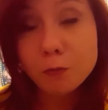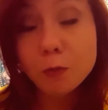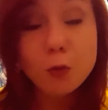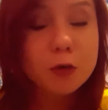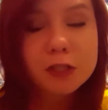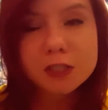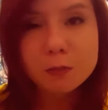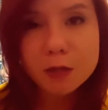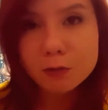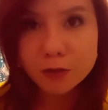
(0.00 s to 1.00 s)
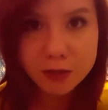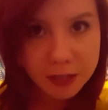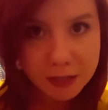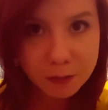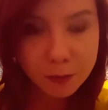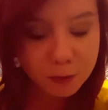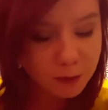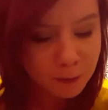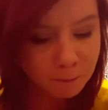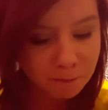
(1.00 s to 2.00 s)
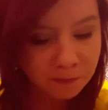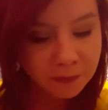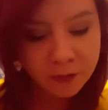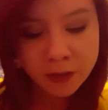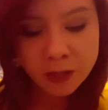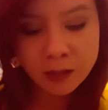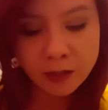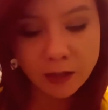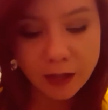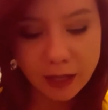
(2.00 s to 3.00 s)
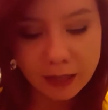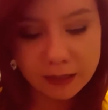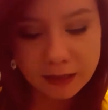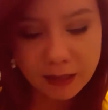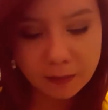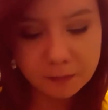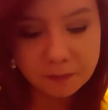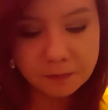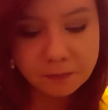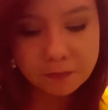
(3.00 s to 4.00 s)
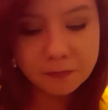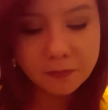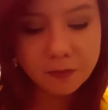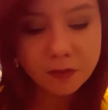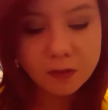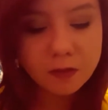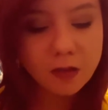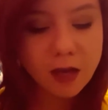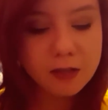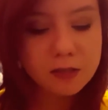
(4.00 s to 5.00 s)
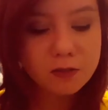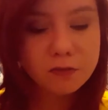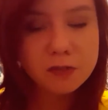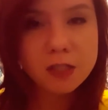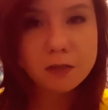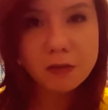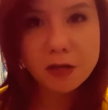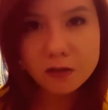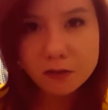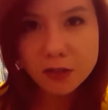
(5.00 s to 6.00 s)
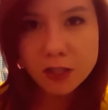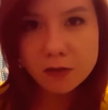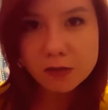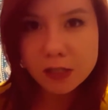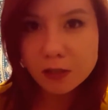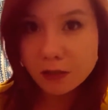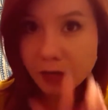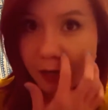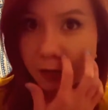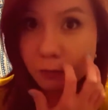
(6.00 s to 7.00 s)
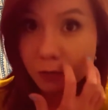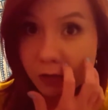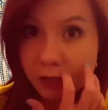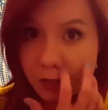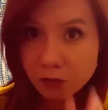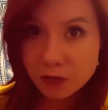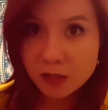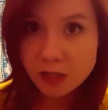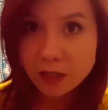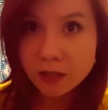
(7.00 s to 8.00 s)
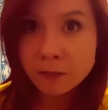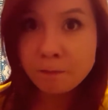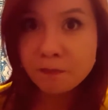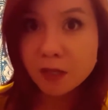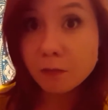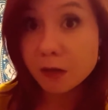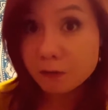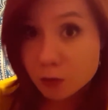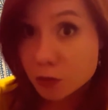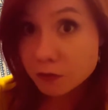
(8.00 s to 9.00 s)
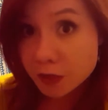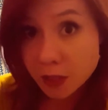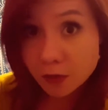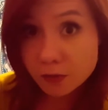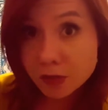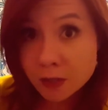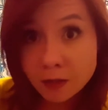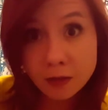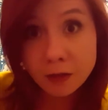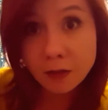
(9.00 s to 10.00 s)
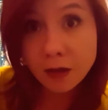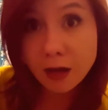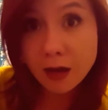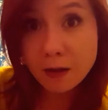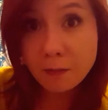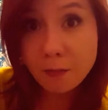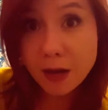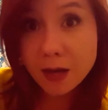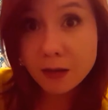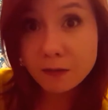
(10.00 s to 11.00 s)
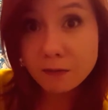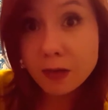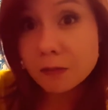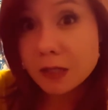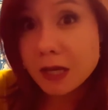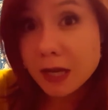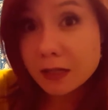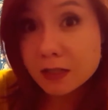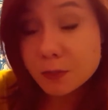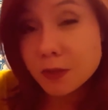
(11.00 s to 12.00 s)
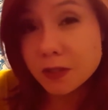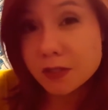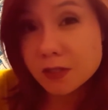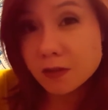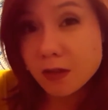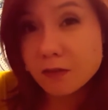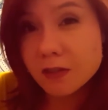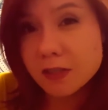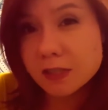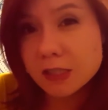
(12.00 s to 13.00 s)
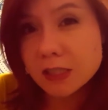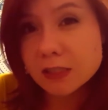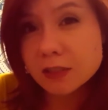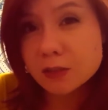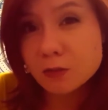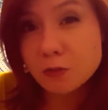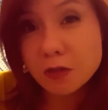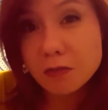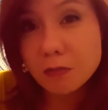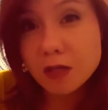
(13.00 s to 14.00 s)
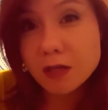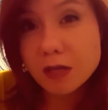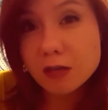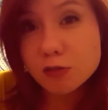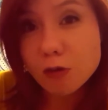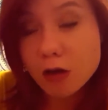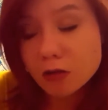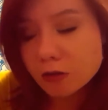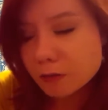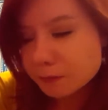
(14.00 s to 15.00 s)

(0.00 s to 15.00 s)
reported to be real, I suppose. And um, as you've seen in my other videos and as you will continue to see in my future videos, my family had experienced a lot of these things with me as well.